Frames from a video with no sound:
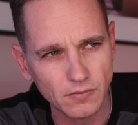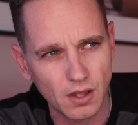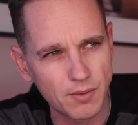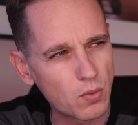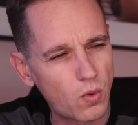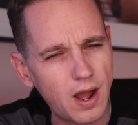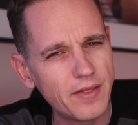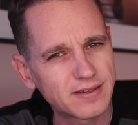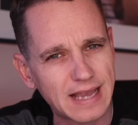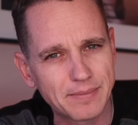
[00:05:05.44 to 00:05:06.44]
I'm like, why do
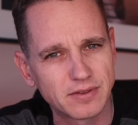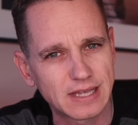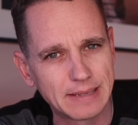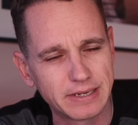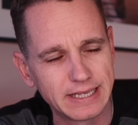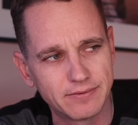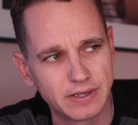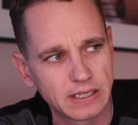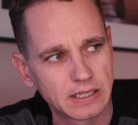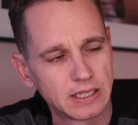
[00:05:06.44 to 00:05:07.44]
these captains keep
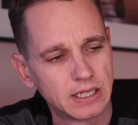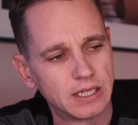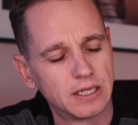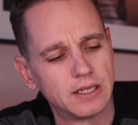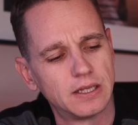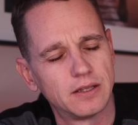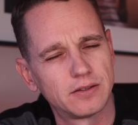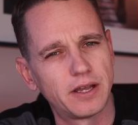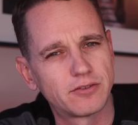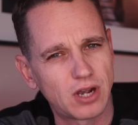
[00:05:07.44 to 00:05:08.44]
leaving?
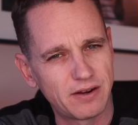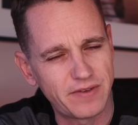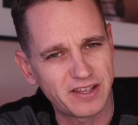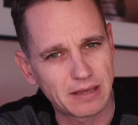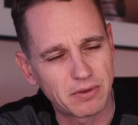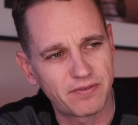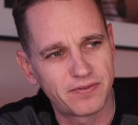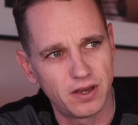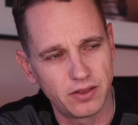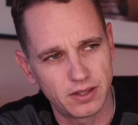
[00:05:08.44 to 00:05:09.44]
So I try and investigate a bit
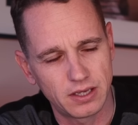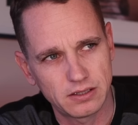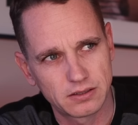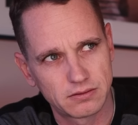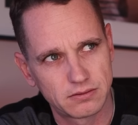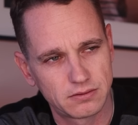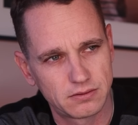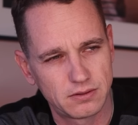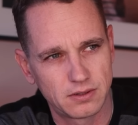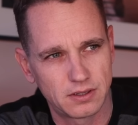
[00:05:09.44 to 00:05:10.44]
further.
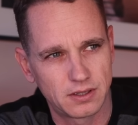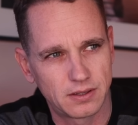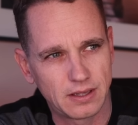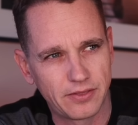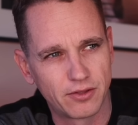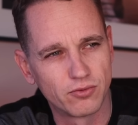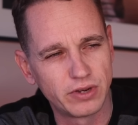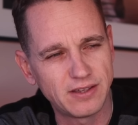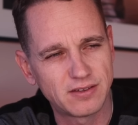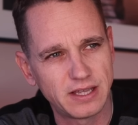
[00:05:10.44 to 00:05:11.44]
The
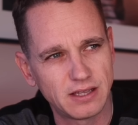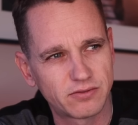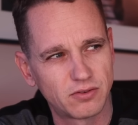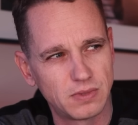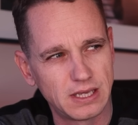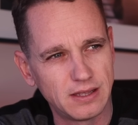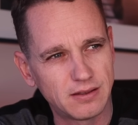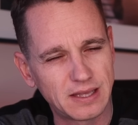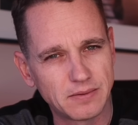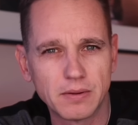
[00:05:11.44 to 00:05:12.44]
reasonings for me
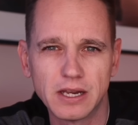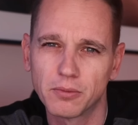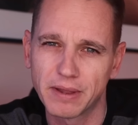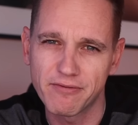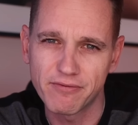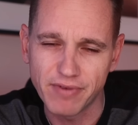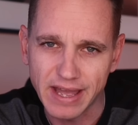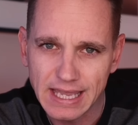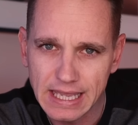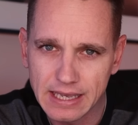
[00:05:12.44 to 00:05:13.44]
seemed a little bit
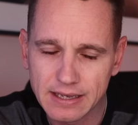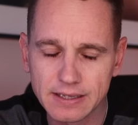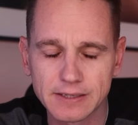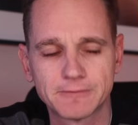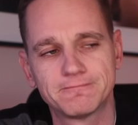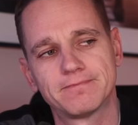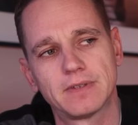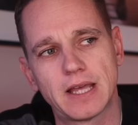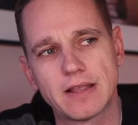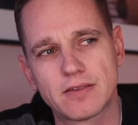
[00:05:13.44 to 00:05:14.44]
vague,
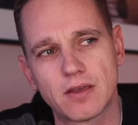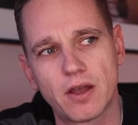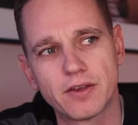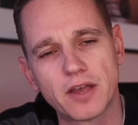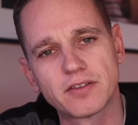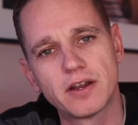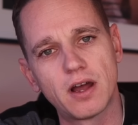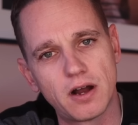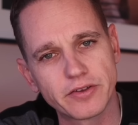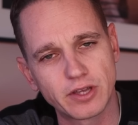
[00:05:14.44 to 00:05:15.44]
and so I started
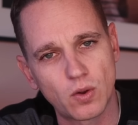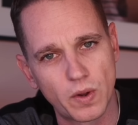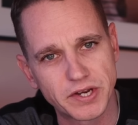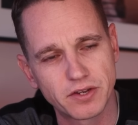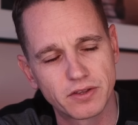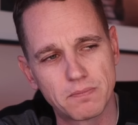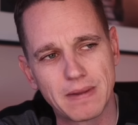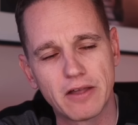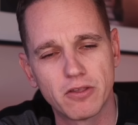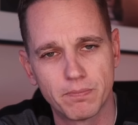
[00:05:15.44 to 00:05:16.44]
asking questions
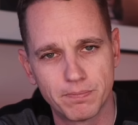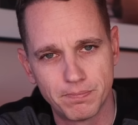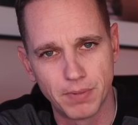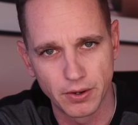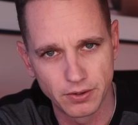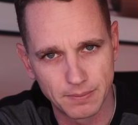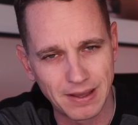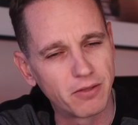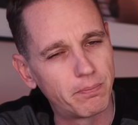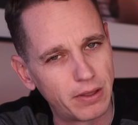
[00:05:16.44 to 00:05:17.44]
about the boat,
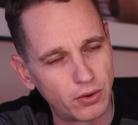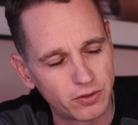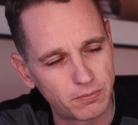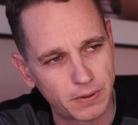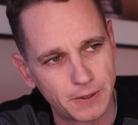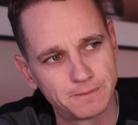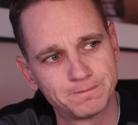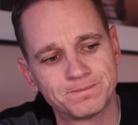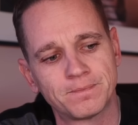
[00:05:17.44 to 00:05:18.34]
about the build of the boat.